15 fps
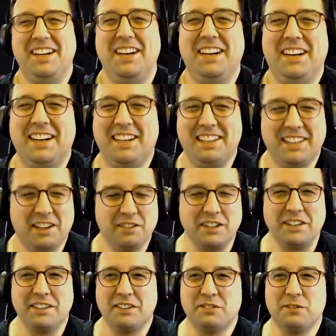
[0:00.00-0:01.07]
I love it.
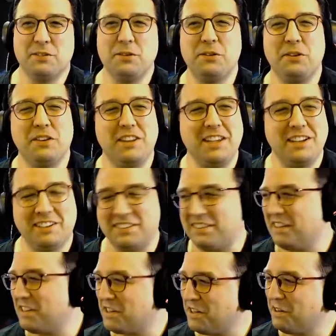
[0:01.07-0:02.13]
Through the
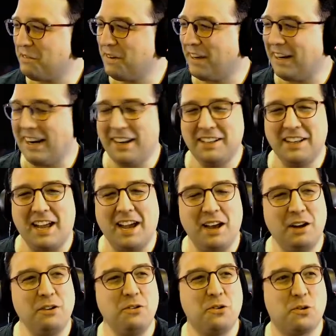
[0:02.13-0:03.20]
Extinction Event.
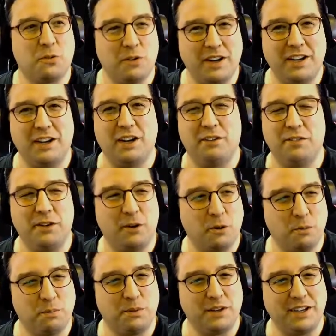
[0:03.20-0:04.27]
How great of an
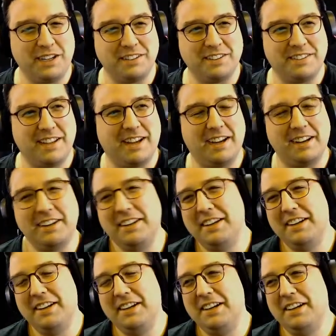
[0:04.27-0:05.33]
opening is that?
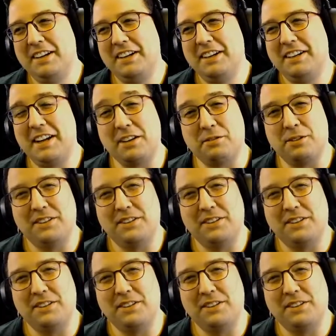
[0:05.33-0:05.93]
Next one.